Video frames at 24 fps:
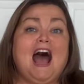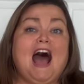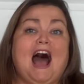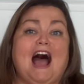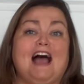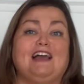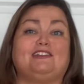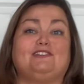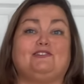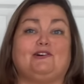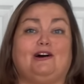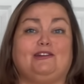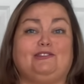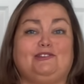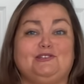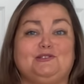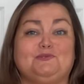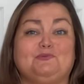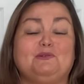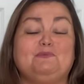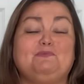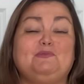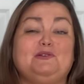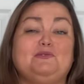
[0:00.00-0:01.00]
I thought this
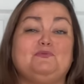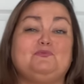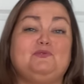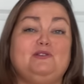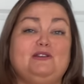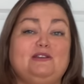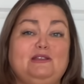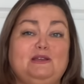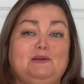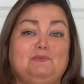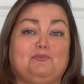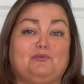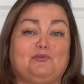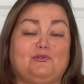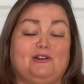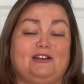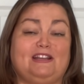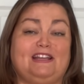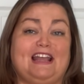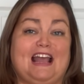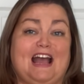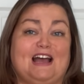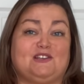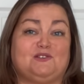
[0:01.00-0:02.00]
would be really
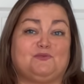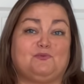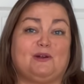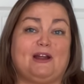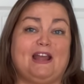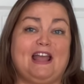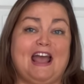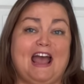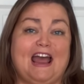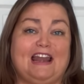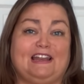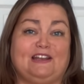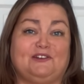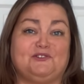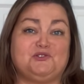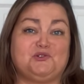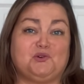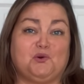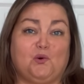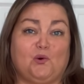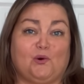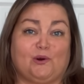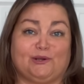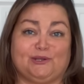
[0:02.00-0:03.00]
pretty as we're heading
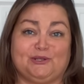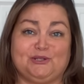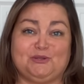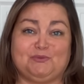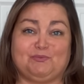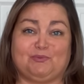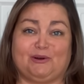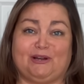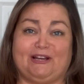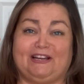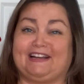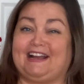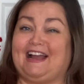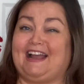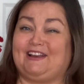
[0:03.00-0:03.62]
towards spring.